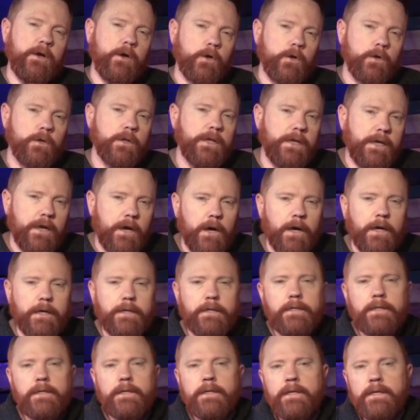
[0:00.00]
early
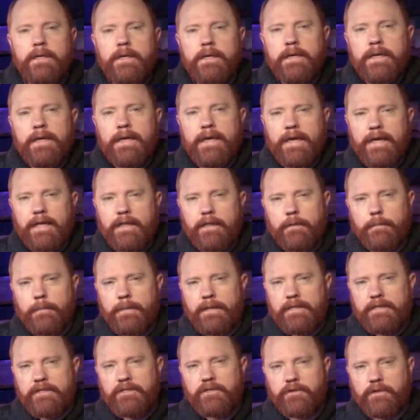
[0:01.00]
on in the
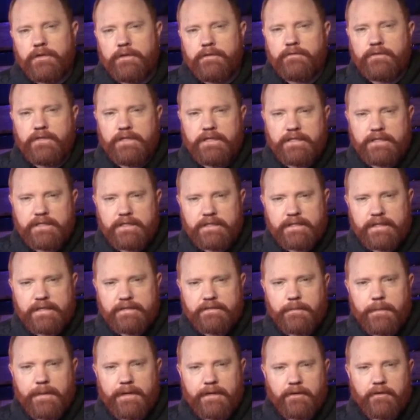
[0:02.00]
ministry of Jesus.
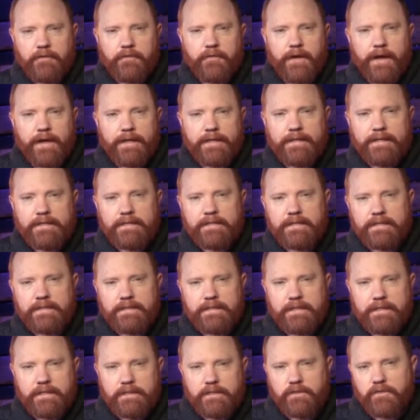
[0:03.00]
As a matter of fact, this
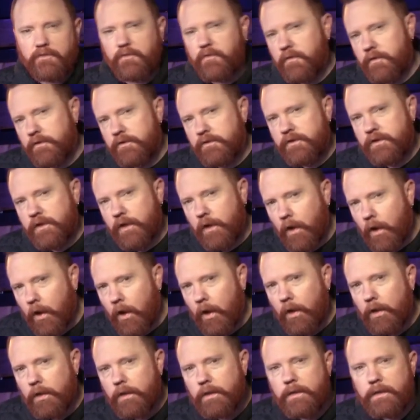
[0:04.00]
is his first
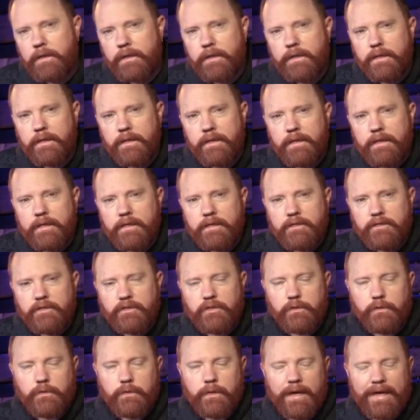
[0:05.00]
call
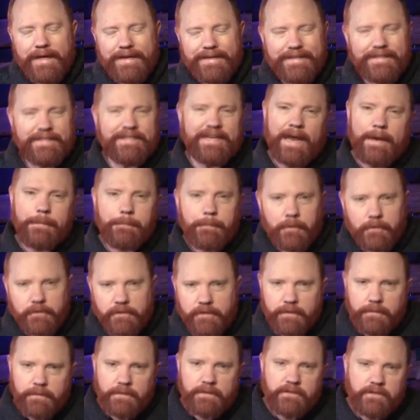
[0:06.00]
to a disciple,
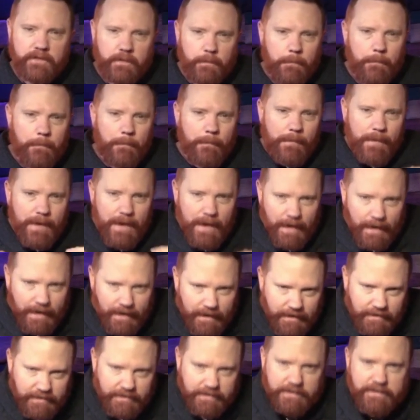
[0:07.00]
to make
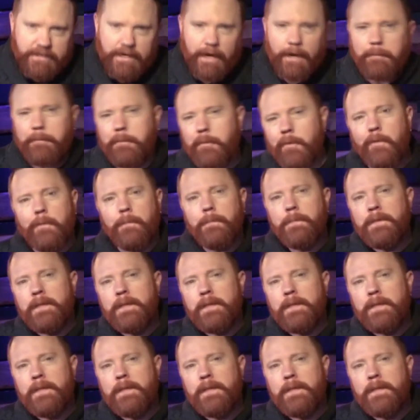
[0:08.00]
a disciple.